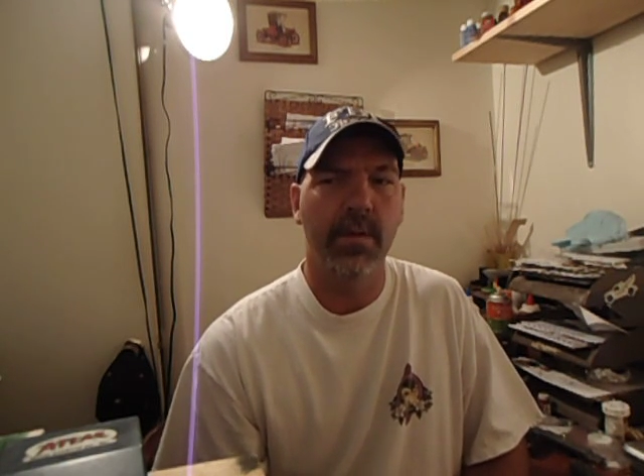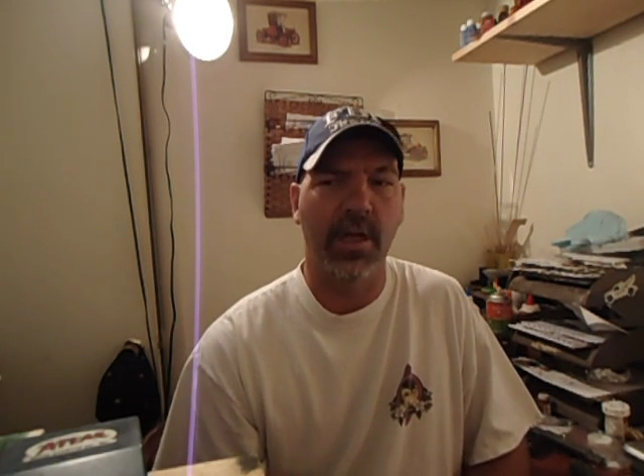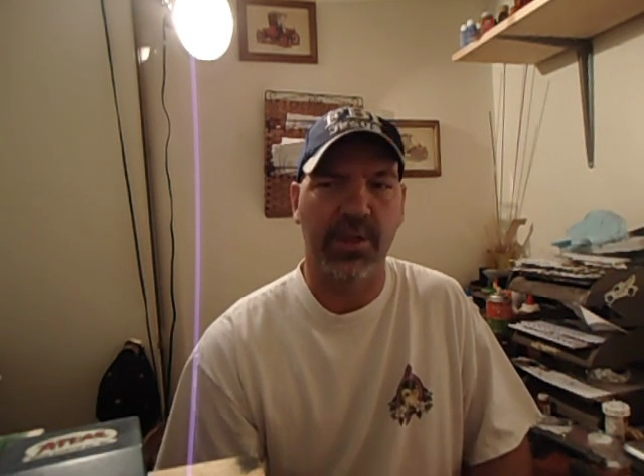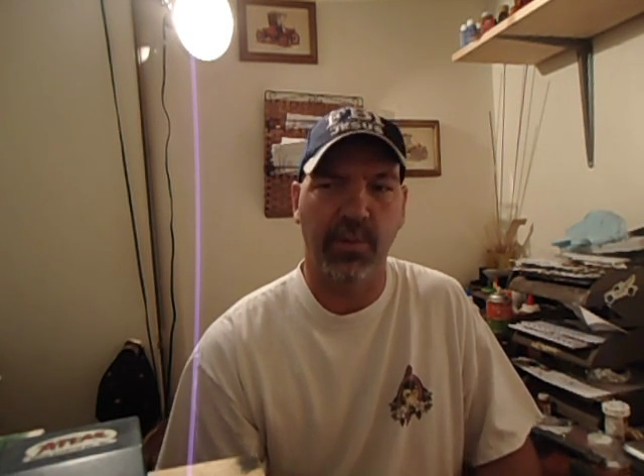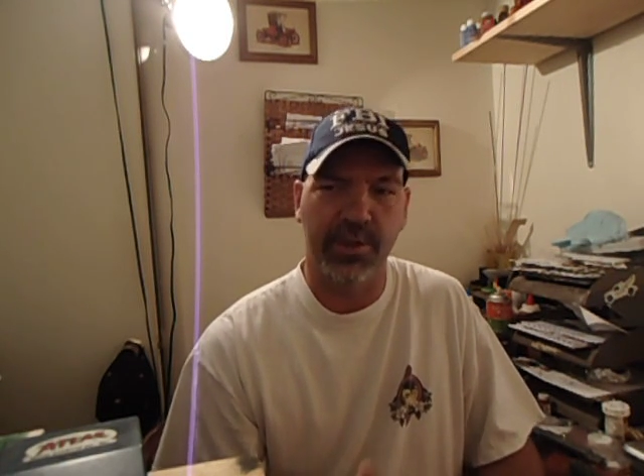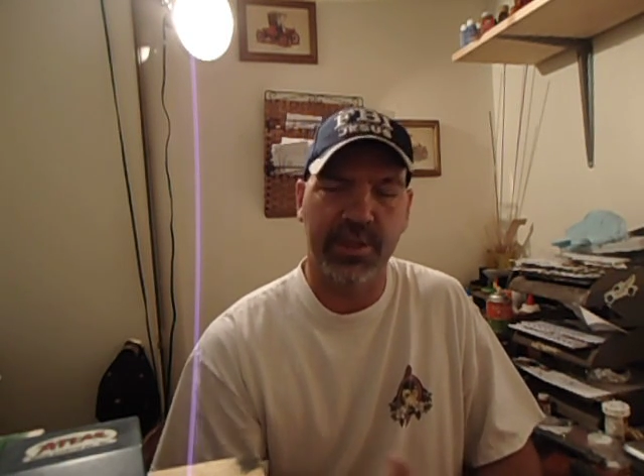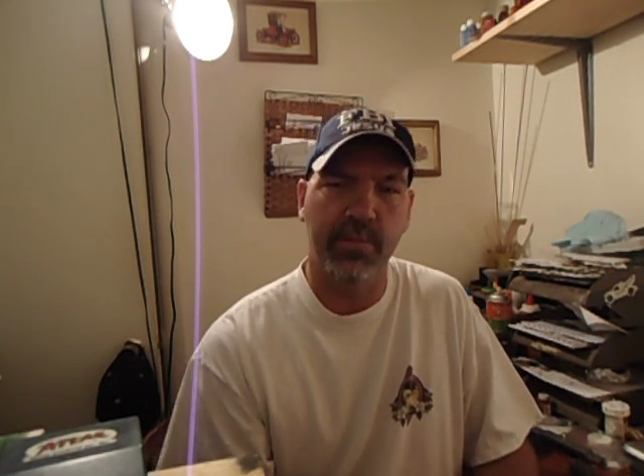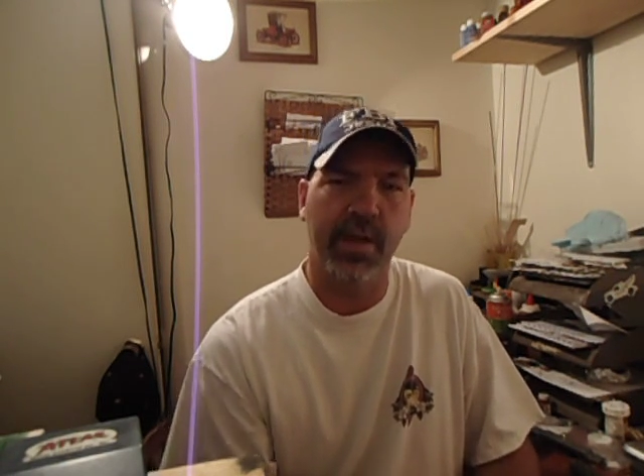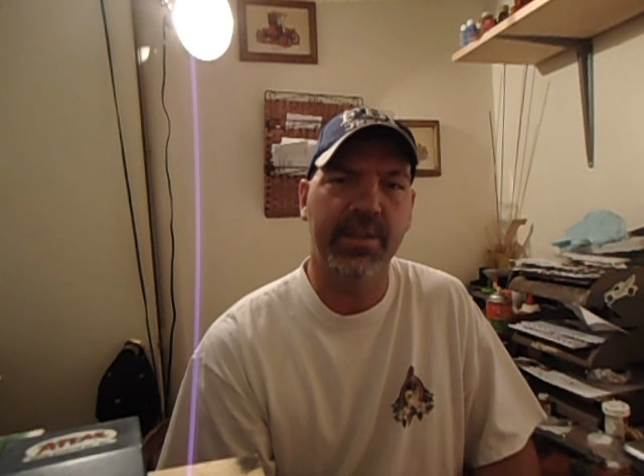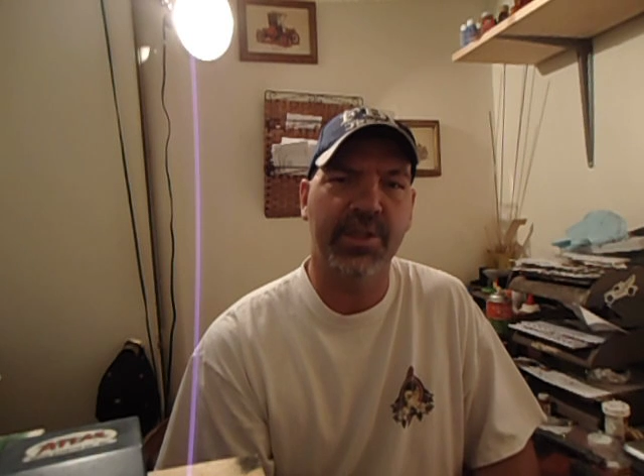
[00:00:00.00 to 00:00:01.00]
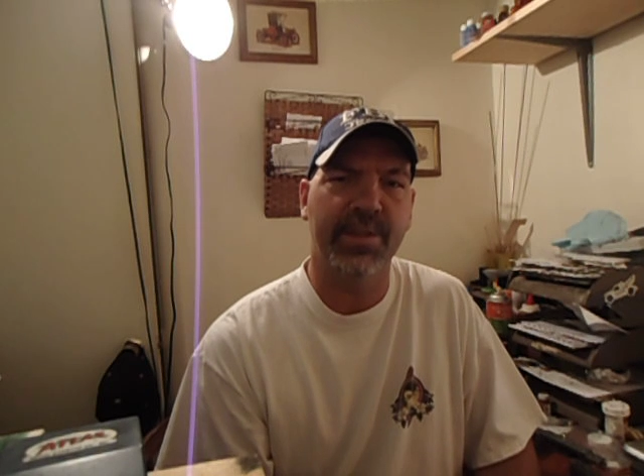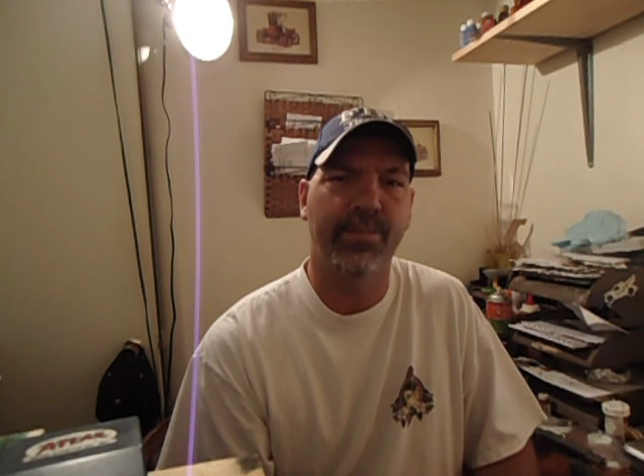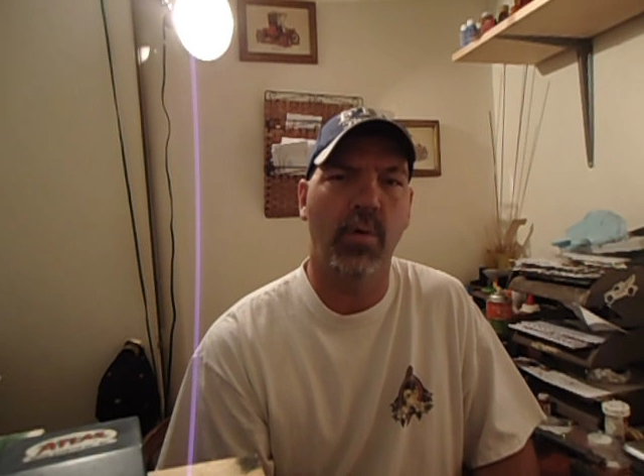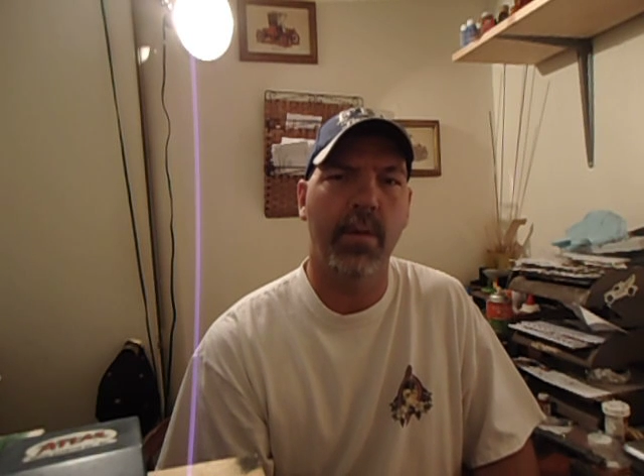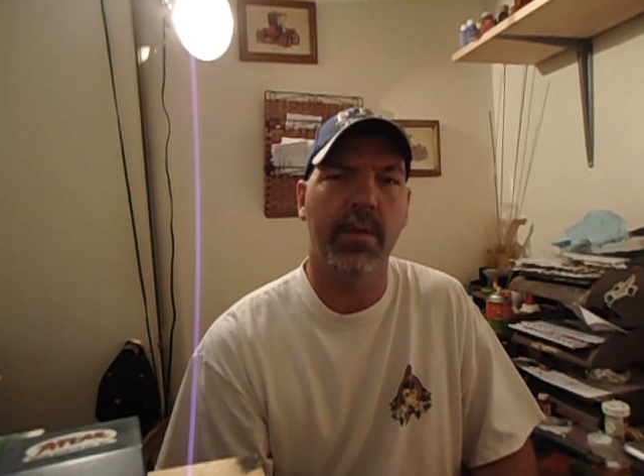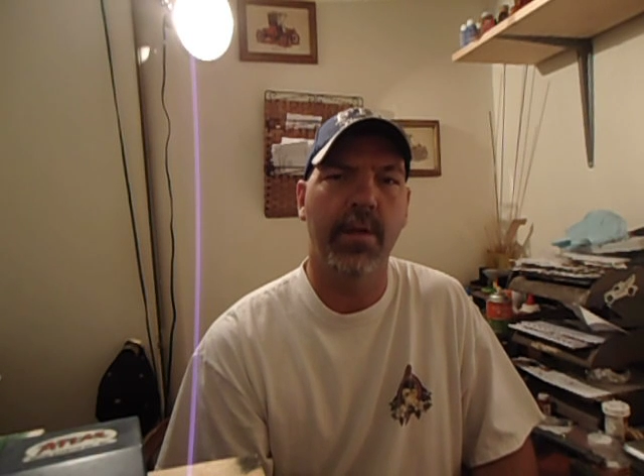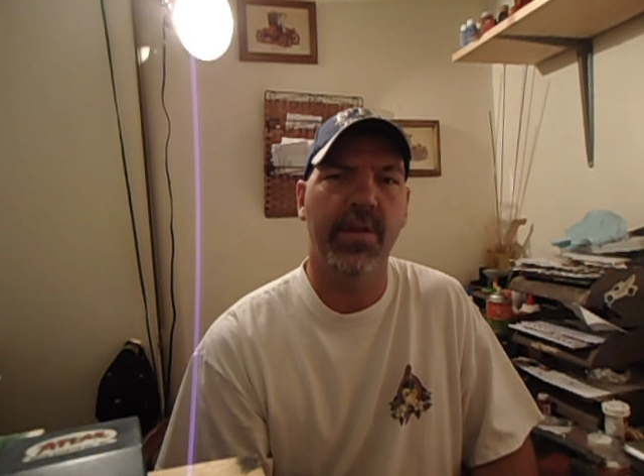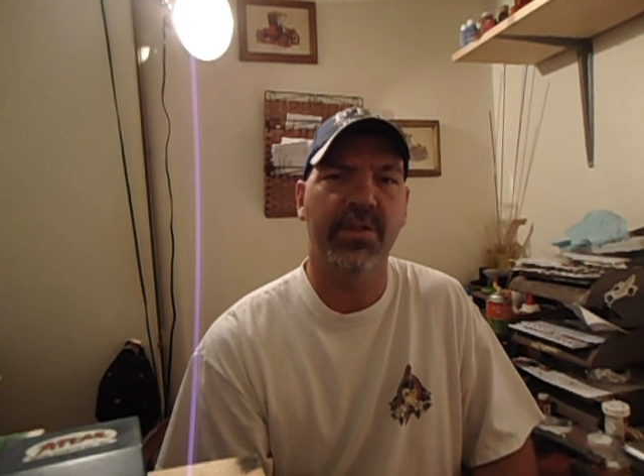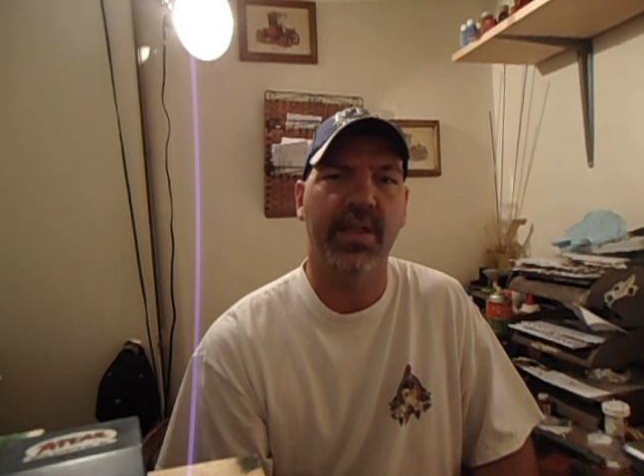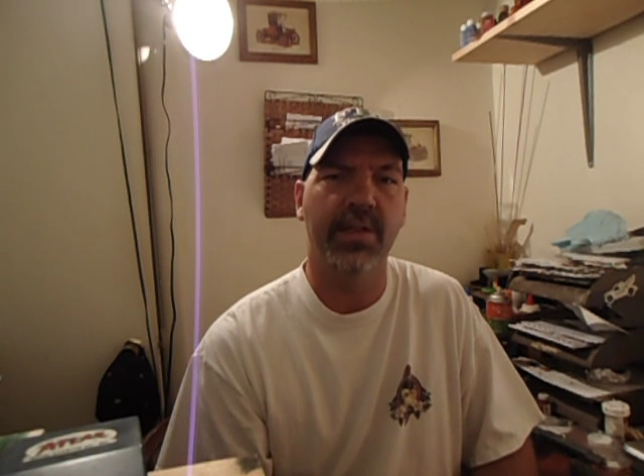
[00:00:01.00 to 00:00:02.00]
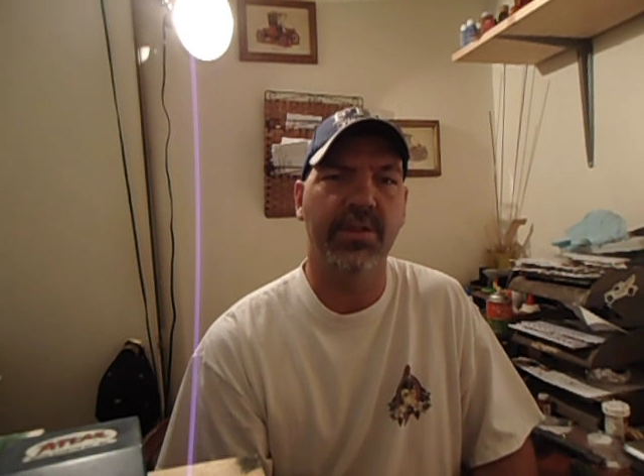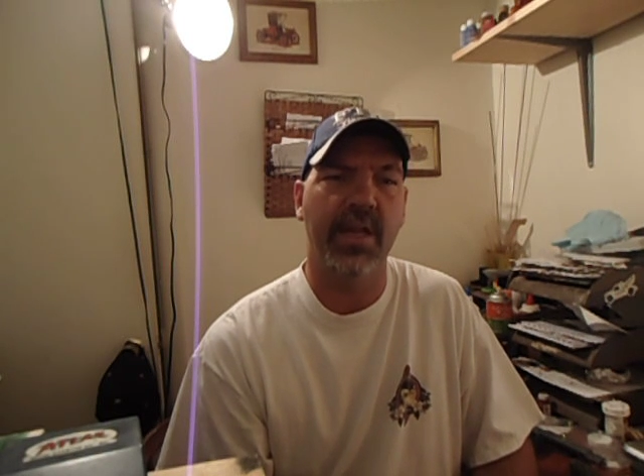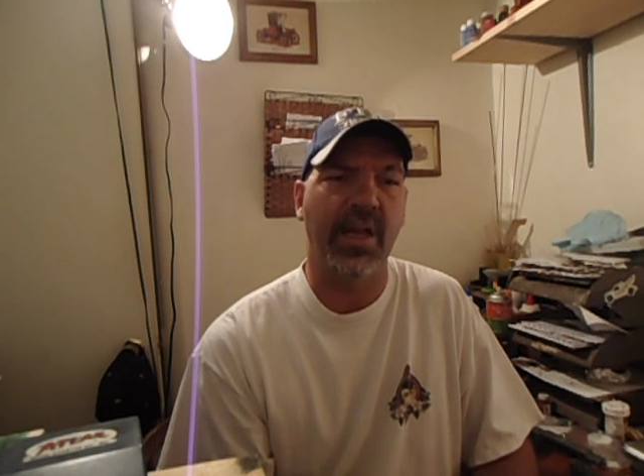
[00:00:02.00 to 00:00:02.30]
expressing my disappointment in this engine